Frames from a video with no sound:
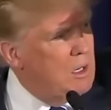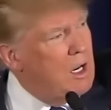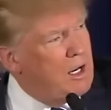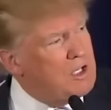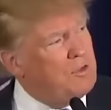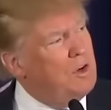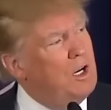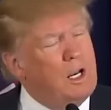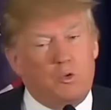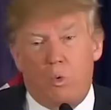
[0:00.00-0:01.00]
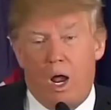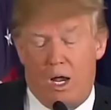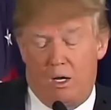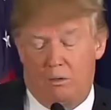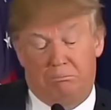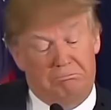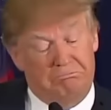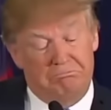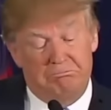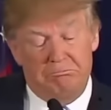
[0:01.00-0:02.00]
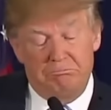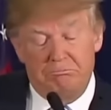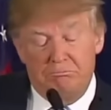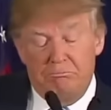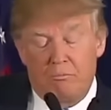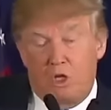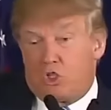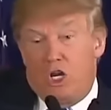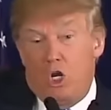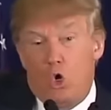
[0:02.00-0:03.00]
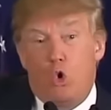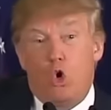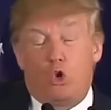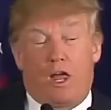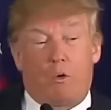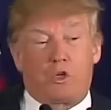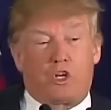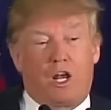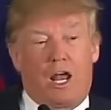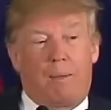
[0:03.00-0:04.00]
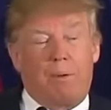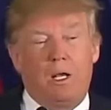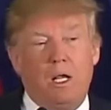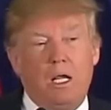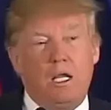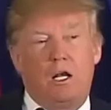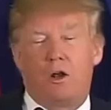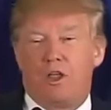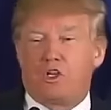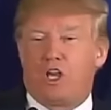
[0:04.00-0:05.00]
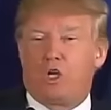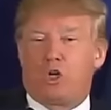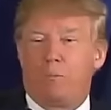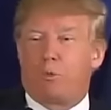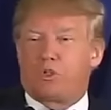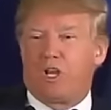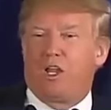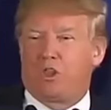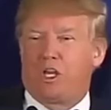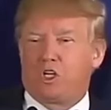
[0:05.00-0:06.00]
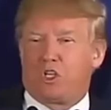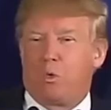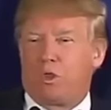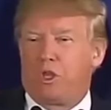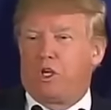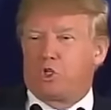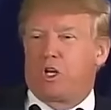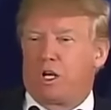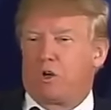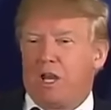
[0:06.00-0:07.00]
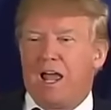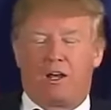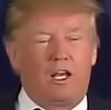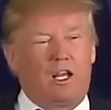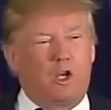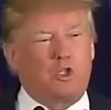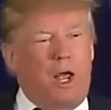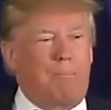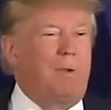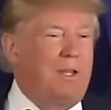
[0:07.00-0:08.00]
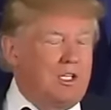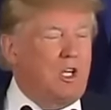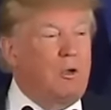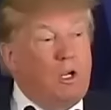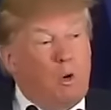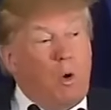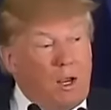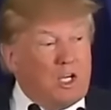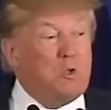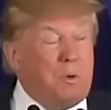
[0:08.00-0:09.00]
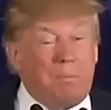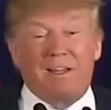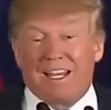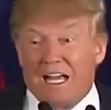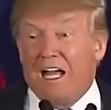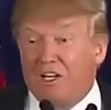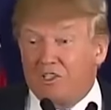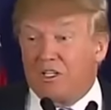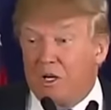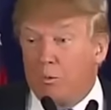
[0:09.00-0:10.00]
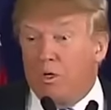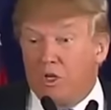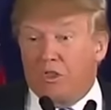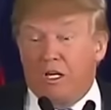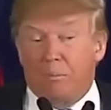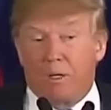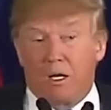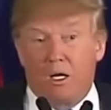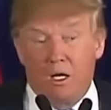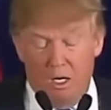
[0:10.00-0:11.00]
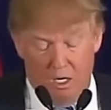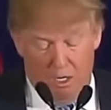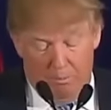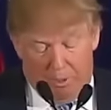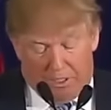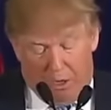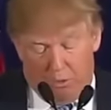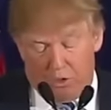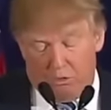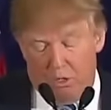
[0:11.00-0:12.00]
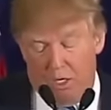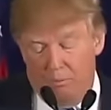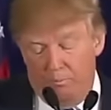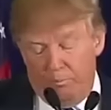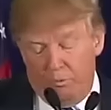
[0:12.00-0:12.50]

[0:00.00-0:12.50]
Oh, that's very nice. Wow. See, who knew that was going to happen? You know, they say Trump will say things that we think he's going to go down, and he goes up. And they say, you know why? Because people like honesty when you think about it. But that was great.